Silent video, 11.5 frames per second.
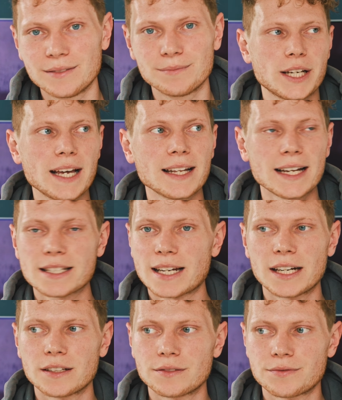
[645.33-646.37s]
But yeah, that's
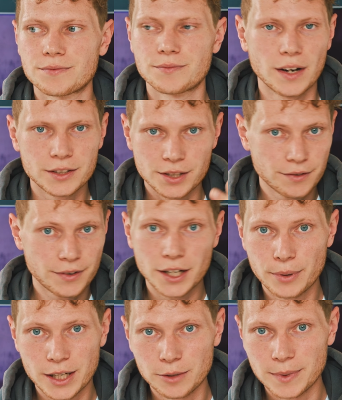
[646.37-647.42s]
kind of just a very
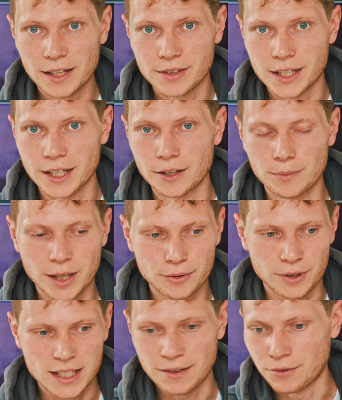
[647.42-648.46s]
quick update video. My
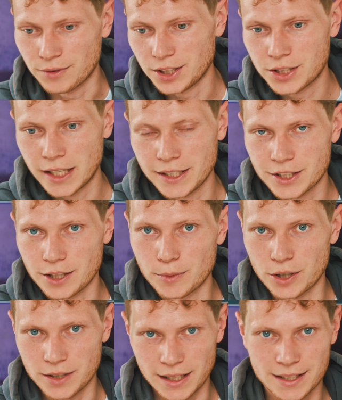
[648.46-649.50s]
thoughts haven't really changed too
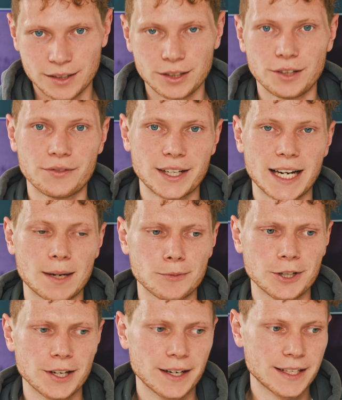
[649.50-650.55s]
much. I still love the
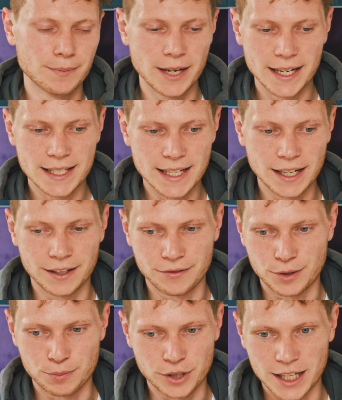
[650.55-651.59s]
camera. It's amazing.
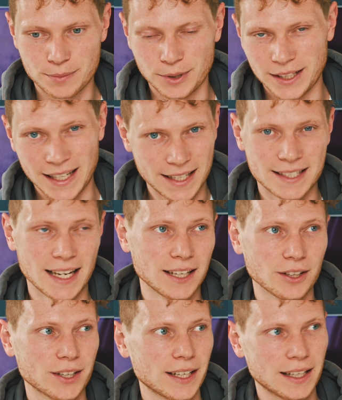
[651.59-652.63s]
The price point, they had a
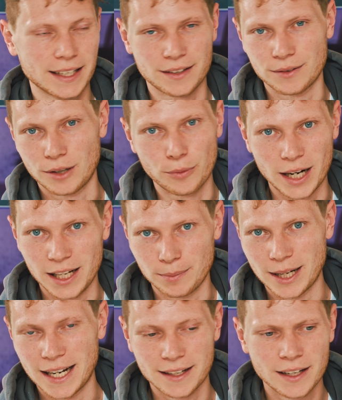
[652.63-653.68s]
sale on it like a while
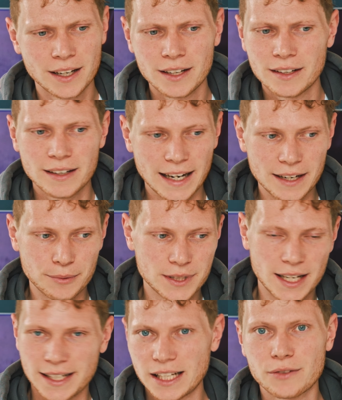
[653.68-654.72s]
back and it was
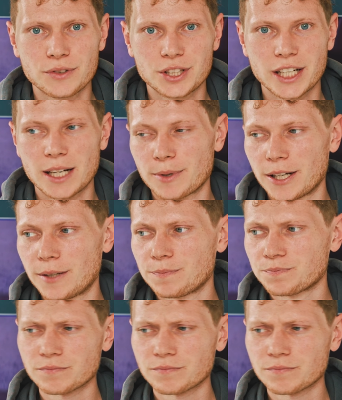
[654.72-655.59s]
like even cheaper.